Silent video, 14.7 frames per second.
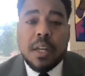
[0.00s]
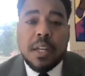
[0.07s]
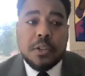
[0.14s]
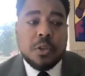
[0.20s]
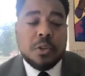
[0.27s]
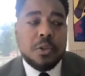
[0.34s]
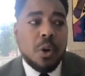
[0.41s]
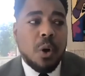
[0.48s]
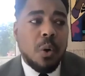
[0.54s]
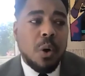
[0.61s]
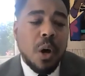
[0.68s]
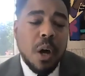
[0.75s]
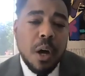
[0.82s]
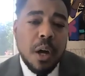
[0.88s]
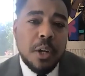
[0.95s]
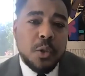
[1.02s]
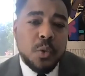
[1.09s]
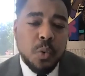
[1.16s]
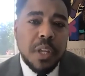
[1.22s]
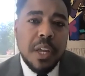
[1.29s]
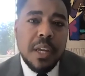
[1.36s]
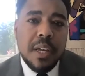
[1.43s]
Yes, sir. So it's
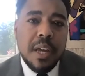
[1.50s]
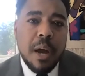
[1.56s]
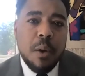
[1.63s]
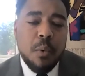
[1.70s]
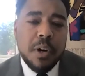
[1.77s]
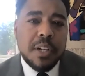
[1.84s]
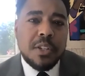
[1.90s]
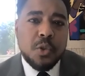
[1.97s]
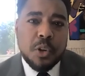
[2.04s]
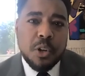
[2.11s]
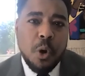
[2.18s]
really, I wanted to sort